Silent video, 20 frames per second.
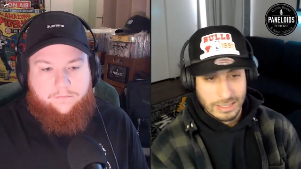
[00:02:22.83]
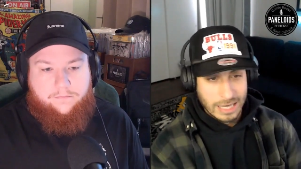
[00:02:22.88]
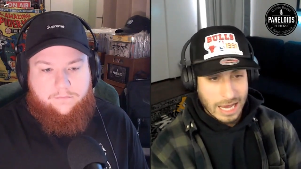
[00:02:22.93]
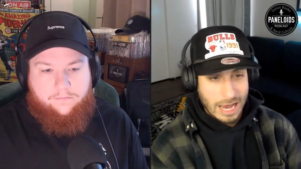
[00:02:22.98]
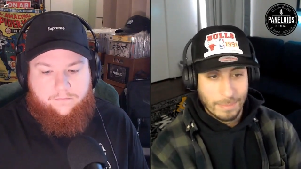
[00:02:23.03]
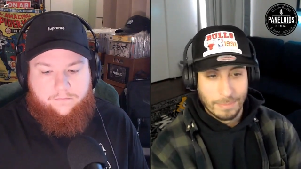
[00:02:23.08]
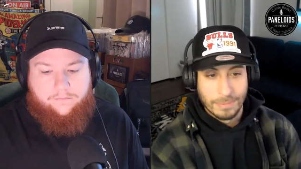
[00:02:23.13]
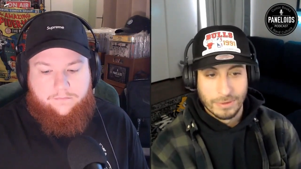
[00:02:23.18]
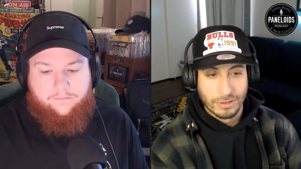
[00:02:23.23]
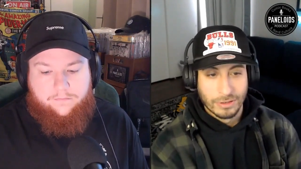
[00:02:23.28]

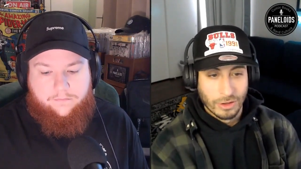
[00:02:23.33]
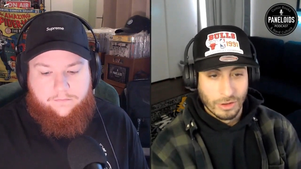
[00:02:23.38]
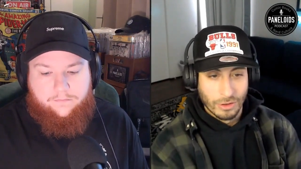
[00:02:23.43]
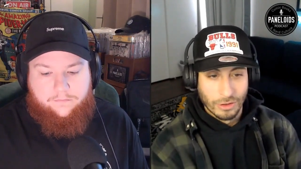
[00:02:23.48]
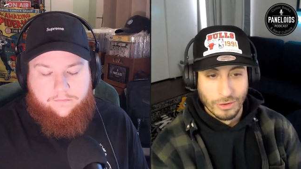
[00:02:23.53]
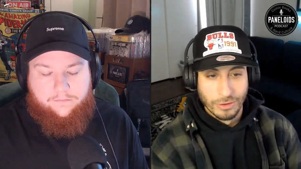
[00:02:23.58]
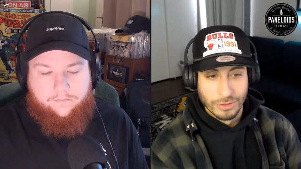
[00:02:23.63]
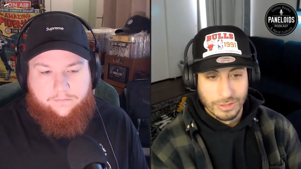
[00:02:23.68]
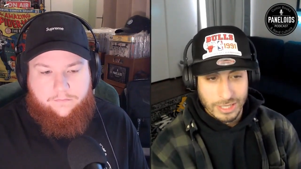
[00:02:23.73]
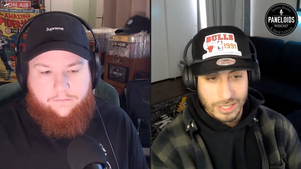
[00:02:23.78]
Speaker 1: adapt all
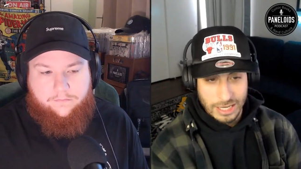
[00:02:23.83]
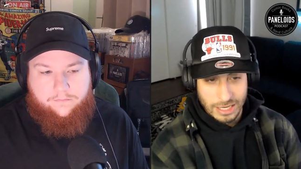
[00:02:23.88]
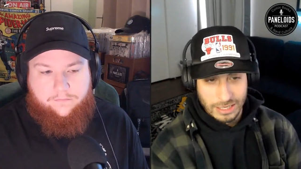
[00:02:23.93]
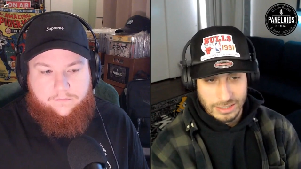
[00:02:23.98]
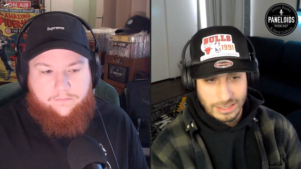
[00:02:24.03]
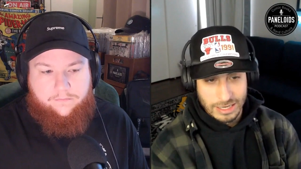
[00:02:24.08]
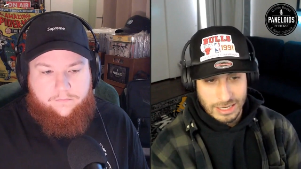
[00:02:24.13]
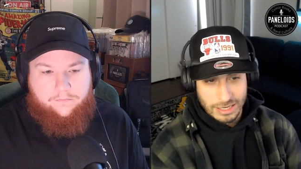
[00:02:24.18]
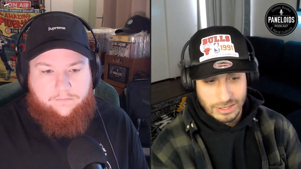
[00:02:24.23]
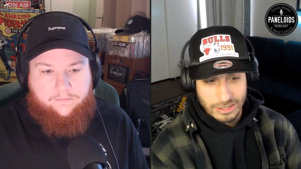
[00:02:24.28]
those
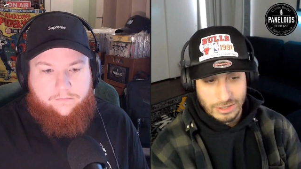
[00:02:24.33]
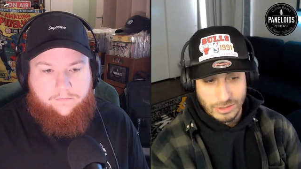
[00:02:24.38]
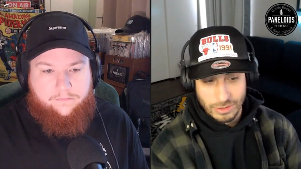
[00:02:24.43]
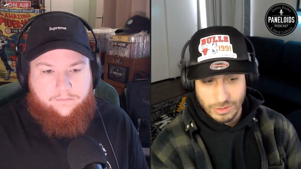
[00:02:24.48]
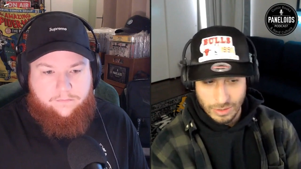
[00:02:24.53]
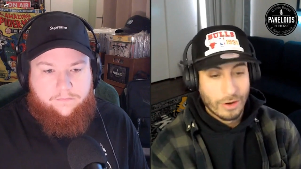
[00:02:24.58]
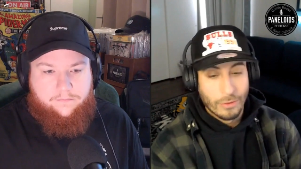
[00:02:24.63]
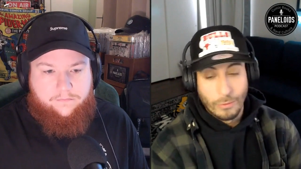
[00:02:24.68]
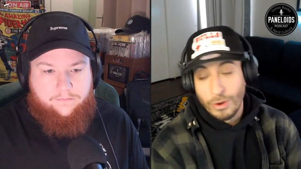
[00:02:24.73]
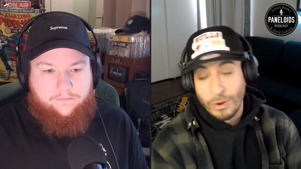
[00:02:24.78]
things
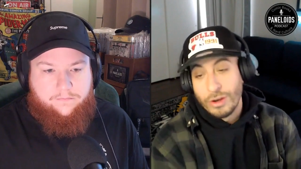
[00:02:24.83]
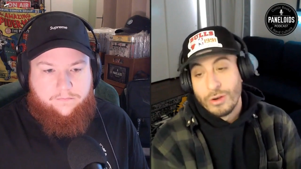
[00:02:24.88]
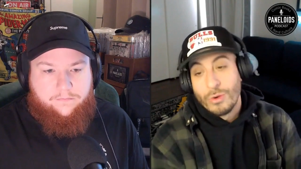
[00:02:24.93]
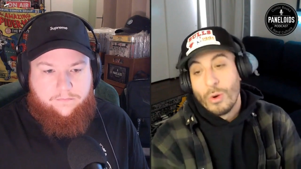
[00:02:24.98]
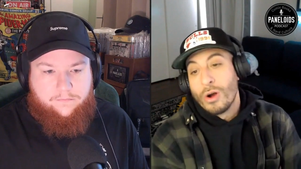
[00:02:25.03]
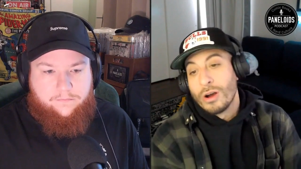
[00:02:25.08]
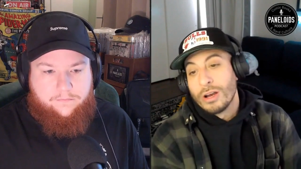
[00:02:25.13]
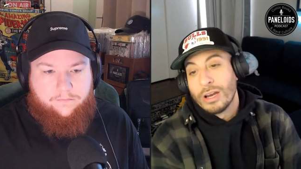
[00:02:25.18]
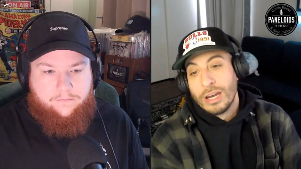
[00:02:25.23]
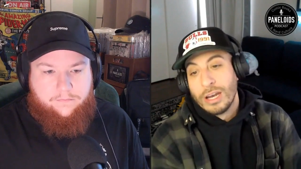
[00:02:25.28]
into where you
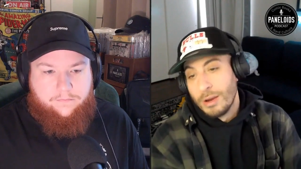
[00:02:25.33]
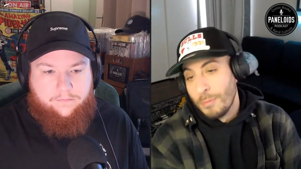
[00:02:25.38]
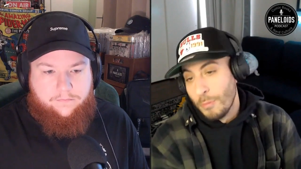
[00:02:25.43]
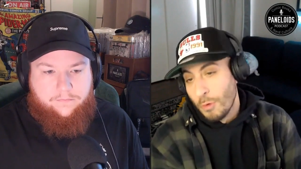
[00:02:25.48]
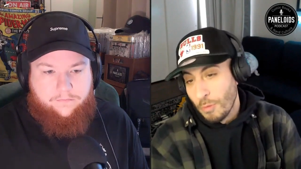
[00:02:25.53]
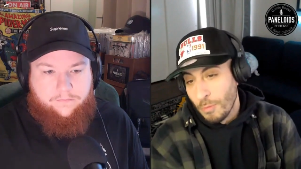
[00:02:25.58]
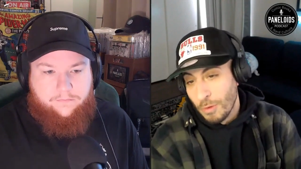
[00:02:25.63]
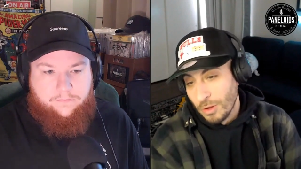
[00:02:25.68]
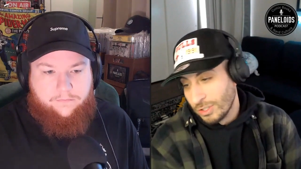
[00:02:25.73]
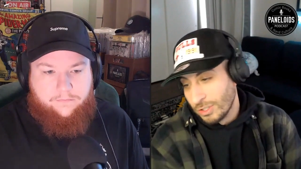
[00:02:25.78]
are getting a
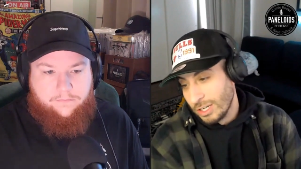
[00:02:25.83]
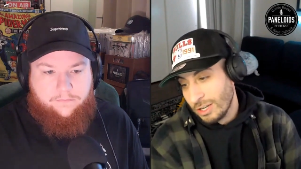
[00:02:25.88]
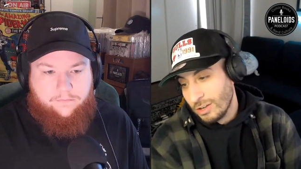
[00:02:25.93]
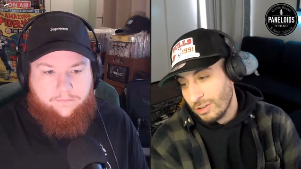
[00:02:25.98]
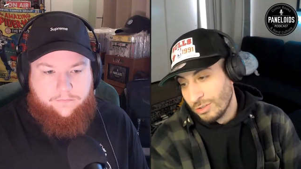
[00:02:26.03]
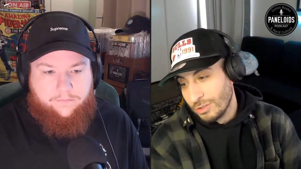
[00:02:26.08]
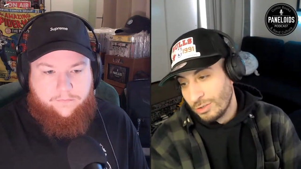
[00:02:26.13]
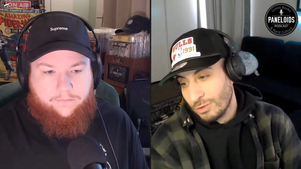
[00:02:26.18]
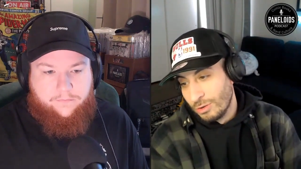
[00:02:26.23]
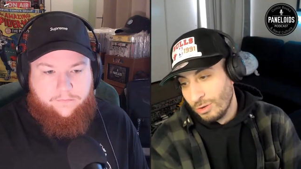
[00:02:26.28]
more
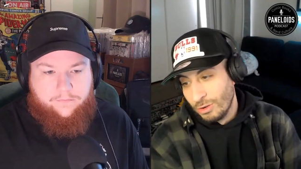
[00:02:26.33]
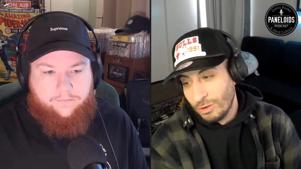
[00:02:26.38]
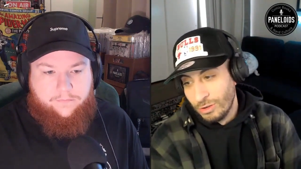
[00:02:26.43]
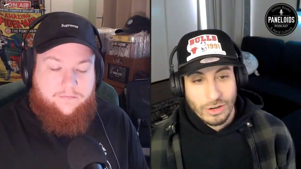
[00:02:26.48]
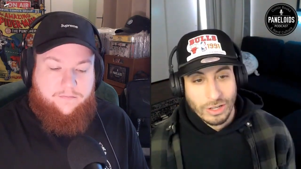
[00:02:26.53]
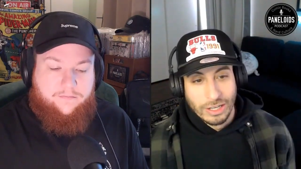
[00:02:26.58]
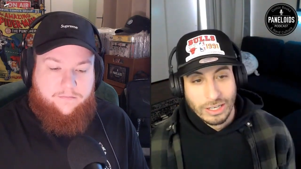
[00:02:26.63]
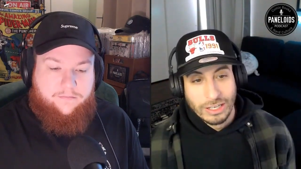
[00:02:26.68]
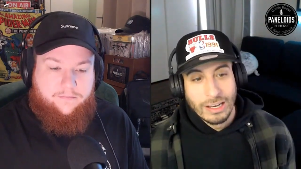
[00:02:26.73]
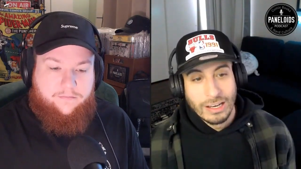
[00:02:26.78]
multicultural
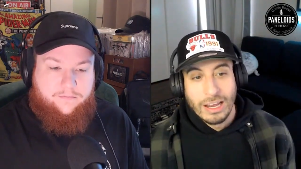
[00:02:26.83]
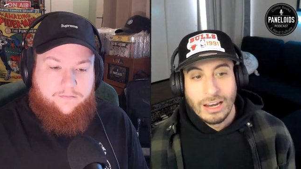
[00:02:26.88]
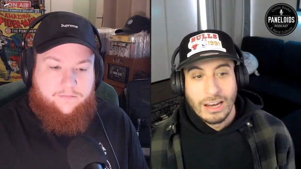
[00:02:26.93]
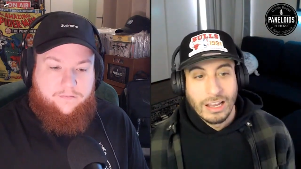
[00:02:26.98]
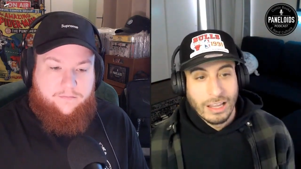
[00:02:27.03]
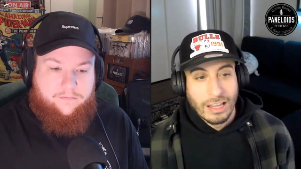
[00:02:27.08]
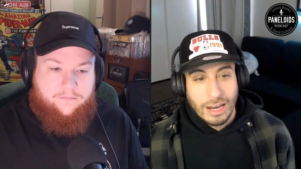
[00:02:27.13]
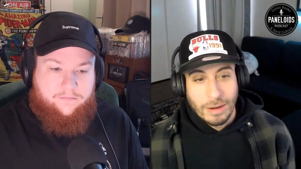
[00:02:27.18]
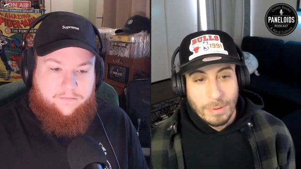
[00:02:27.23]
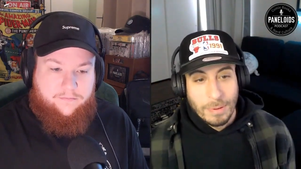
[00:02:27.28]
like mm. not
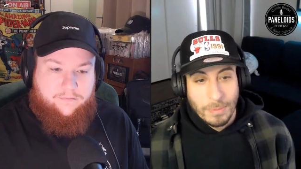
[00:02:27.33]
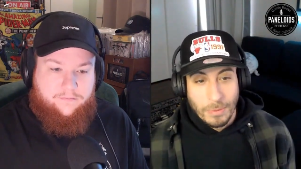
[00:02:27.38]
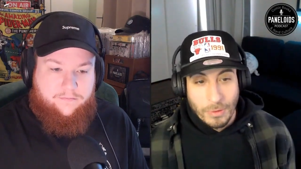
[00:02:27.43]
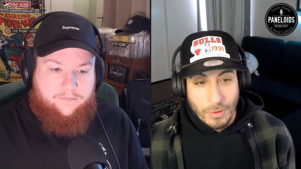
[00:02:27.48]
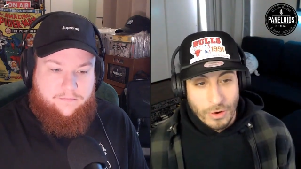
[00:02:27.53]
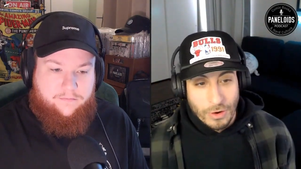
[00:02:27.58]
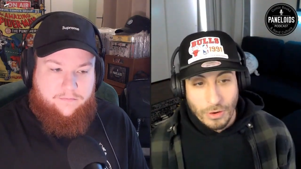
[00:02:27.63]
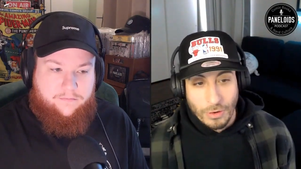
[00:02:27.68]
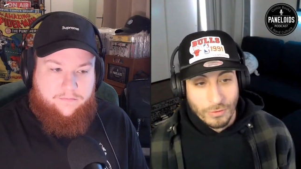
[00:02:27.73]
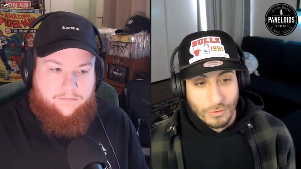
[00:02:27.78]
a lot of
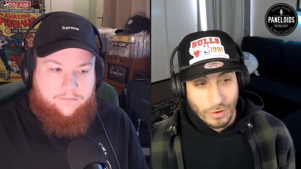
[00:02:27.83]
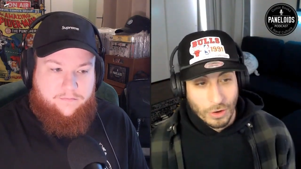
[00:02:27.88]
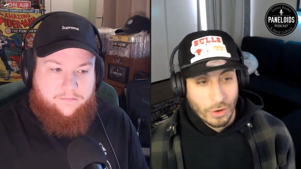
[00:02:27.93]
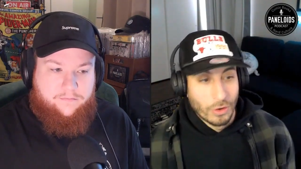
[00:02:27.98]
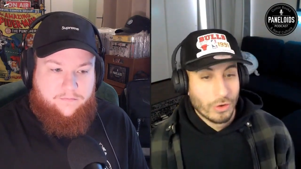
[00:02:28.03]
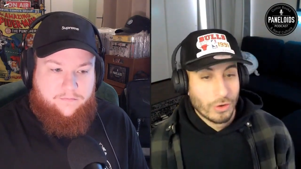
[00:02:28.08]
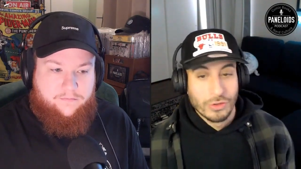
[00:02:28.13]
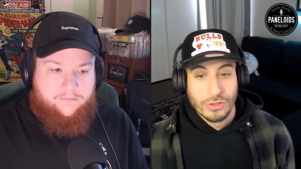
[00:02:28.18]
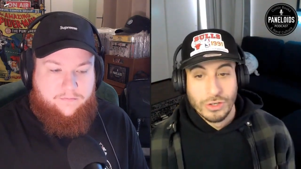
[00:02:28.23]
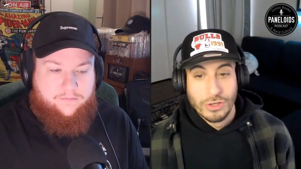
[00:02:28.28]
people know of
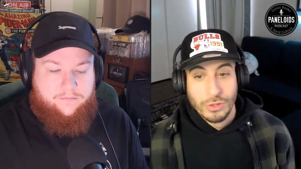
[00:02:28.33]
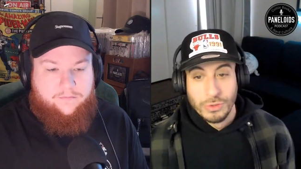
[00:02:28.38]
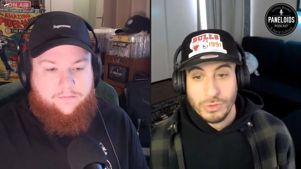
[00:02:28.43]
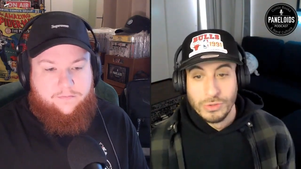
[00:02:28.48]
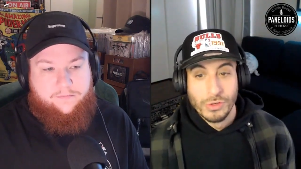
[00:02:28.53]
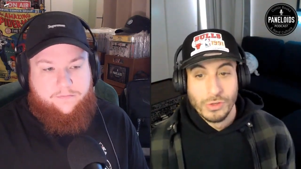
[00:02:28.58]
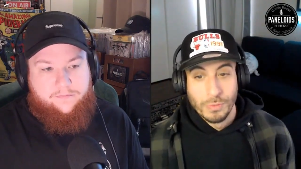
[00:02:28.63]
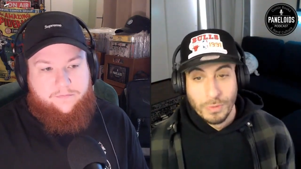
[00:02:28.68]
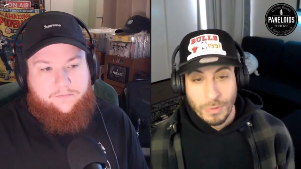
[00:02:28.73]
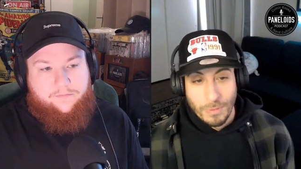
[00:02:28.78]
earth 2
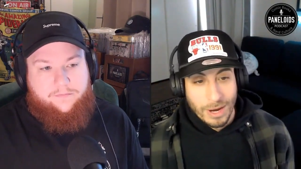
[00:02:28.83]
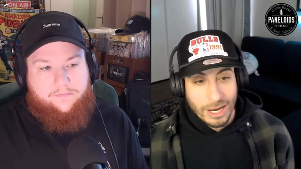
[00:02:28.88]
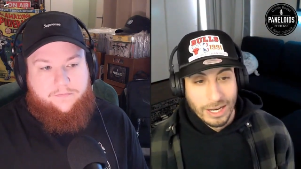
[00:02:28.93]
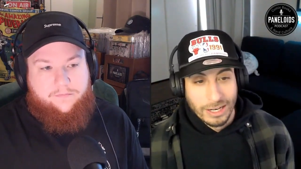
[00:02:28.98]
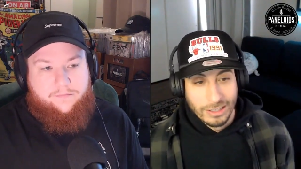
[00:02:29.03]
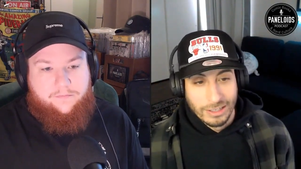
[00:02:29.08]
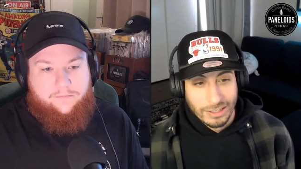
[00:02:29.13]
superman